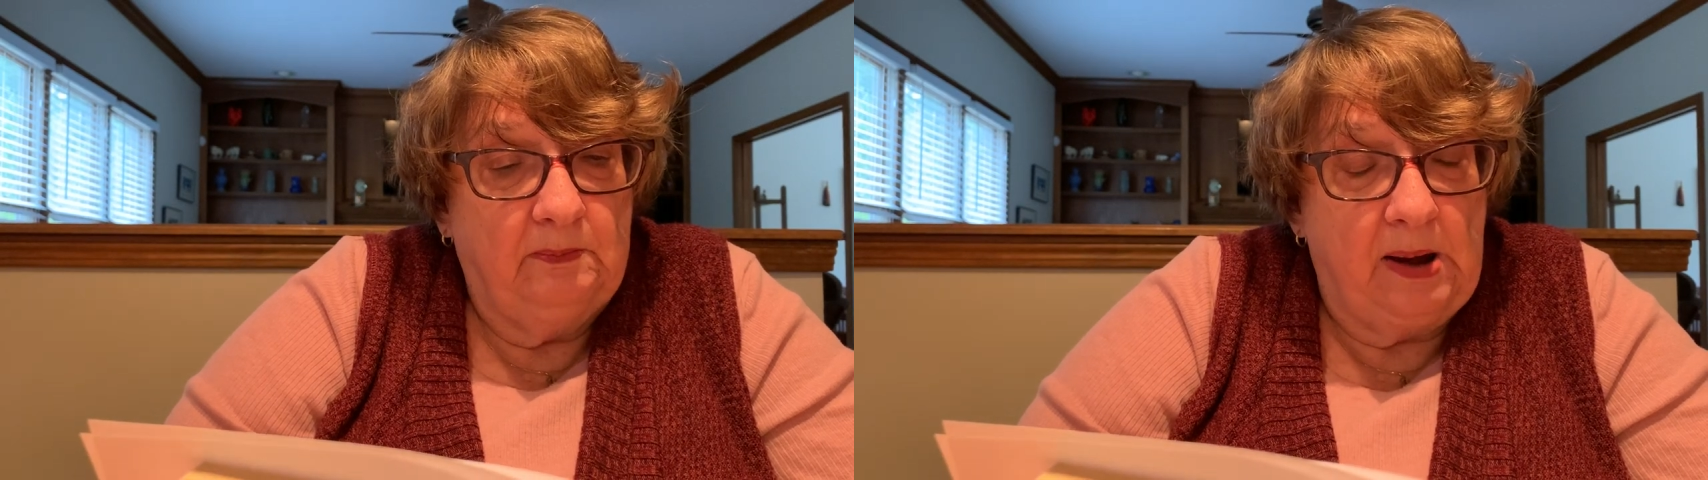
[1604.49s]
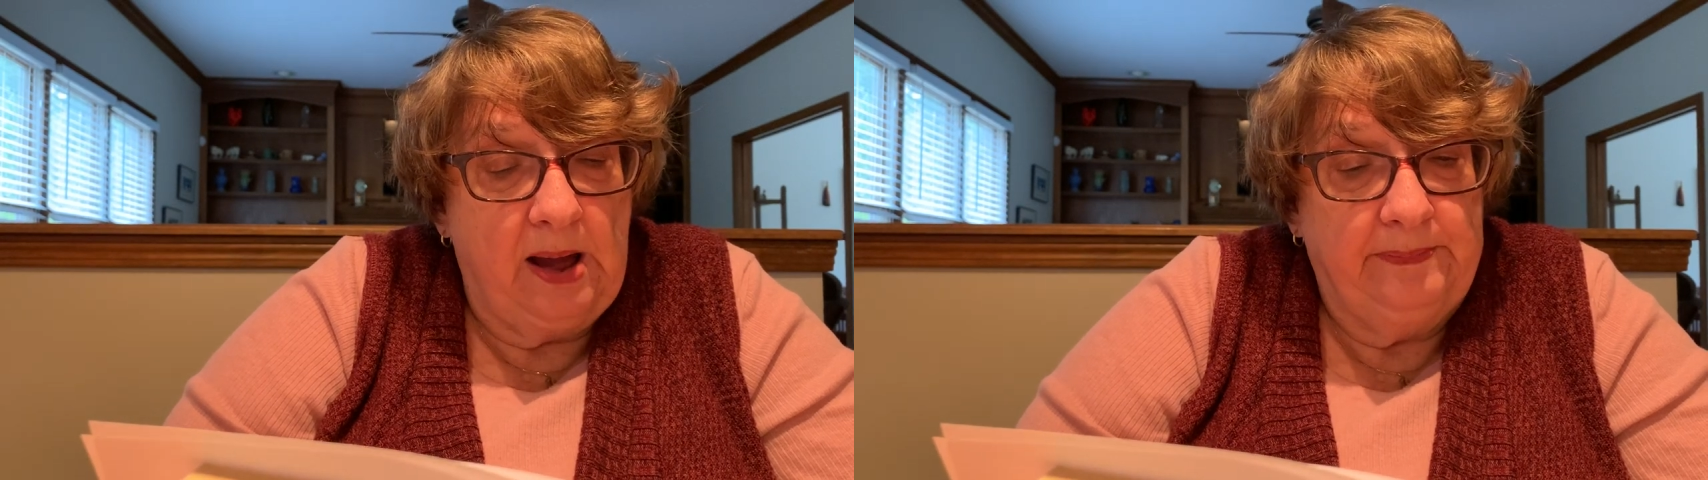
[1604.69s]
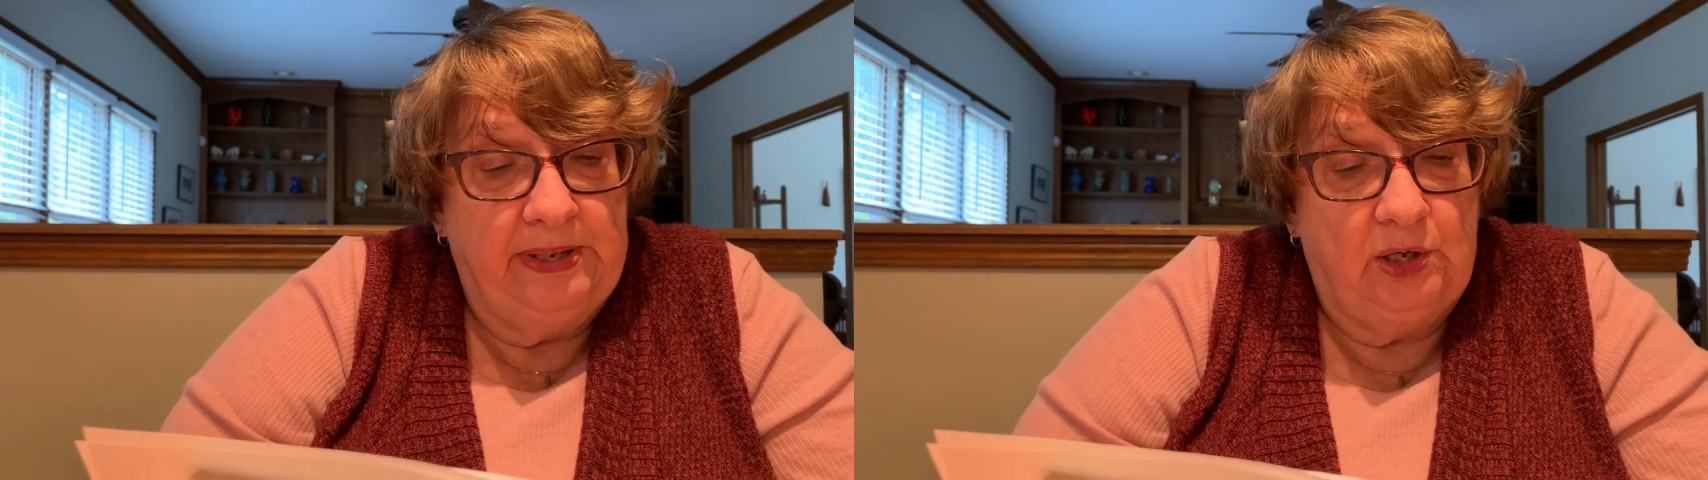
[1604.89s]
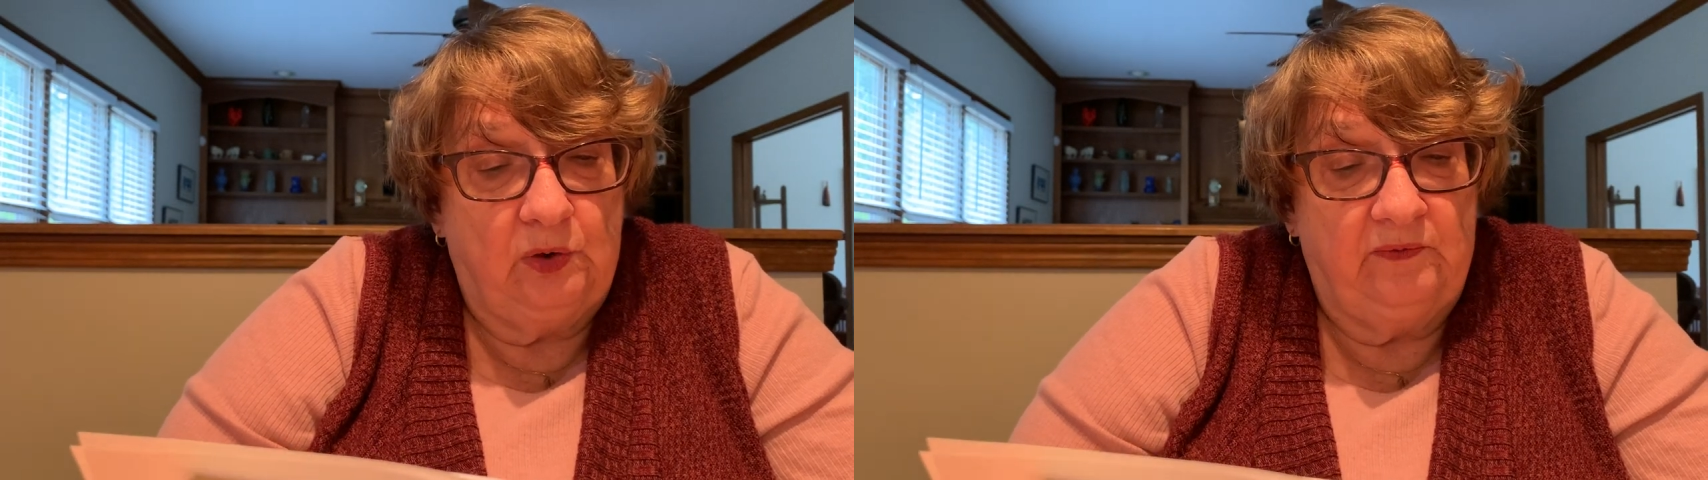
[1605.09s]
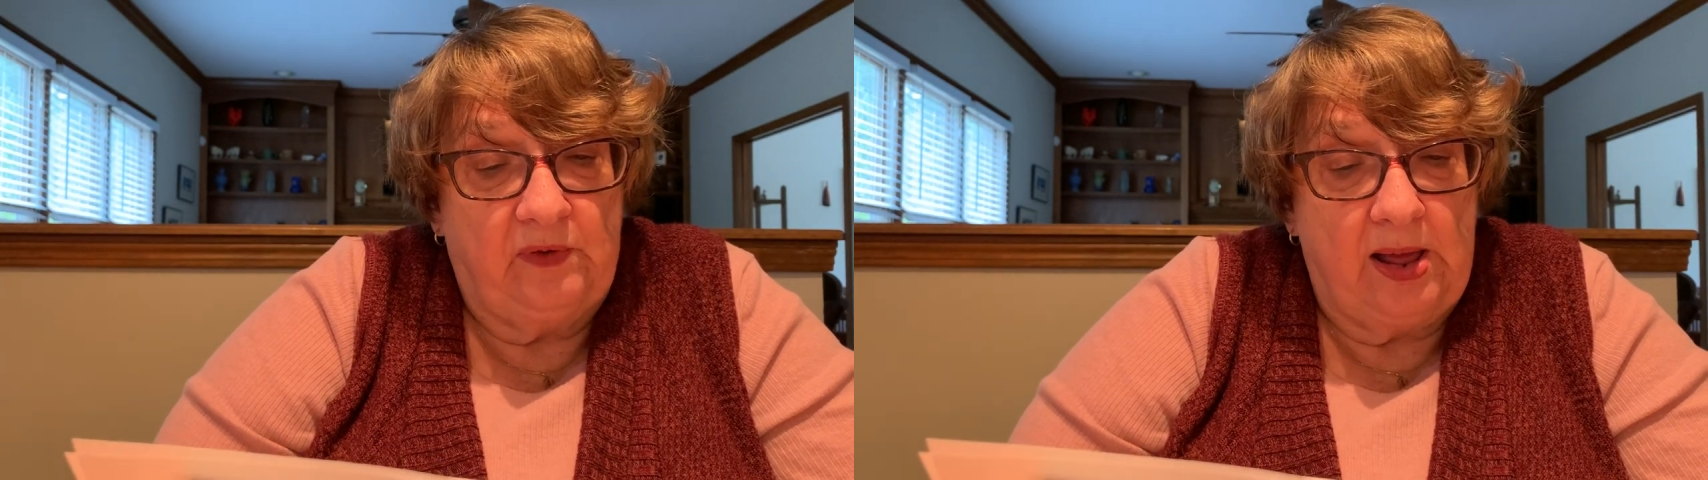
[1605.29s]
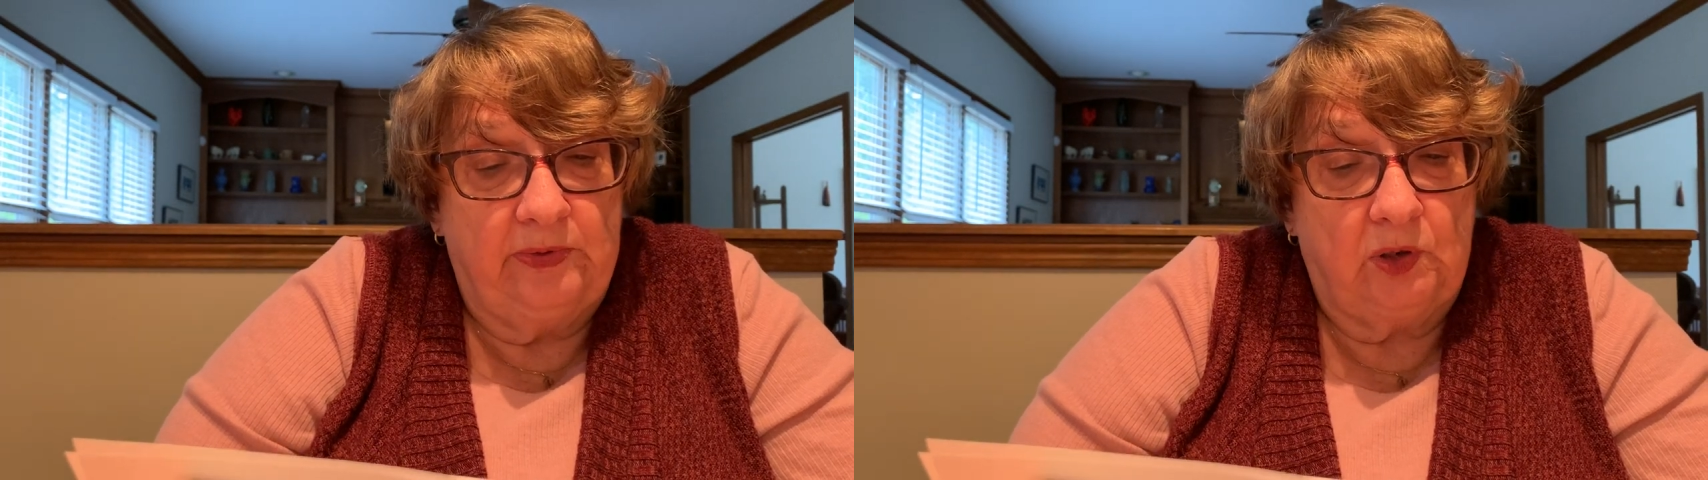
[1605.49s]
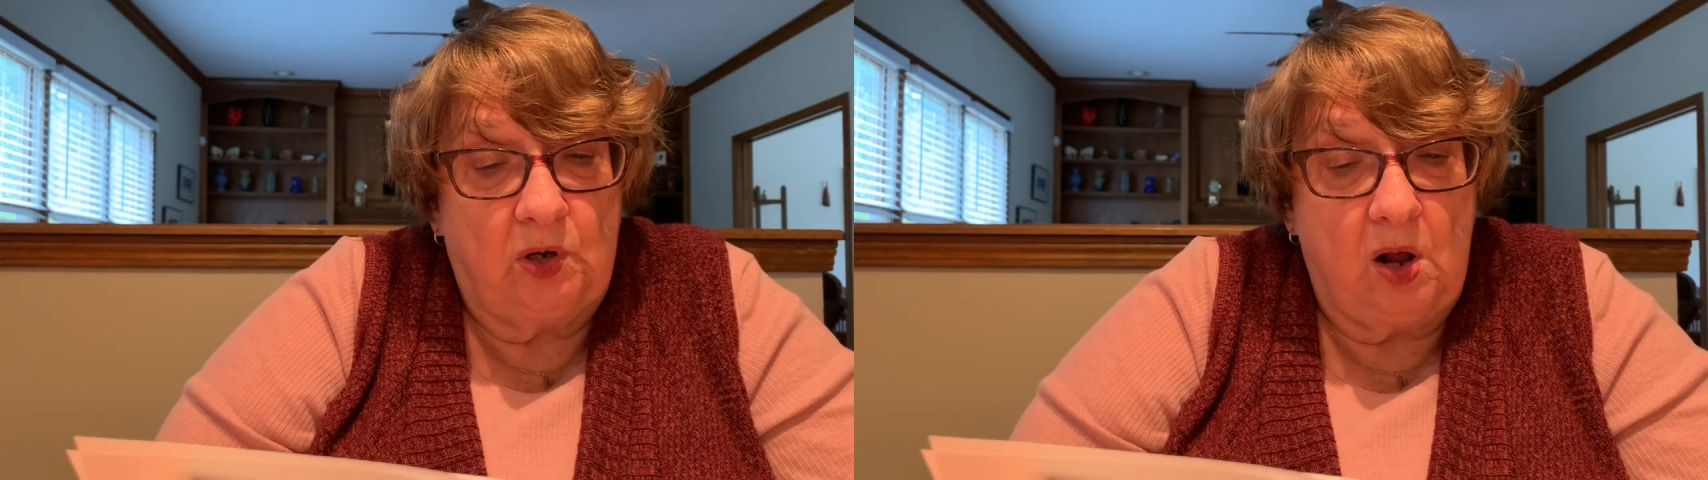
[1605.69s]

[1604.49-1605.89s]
Poppy, her father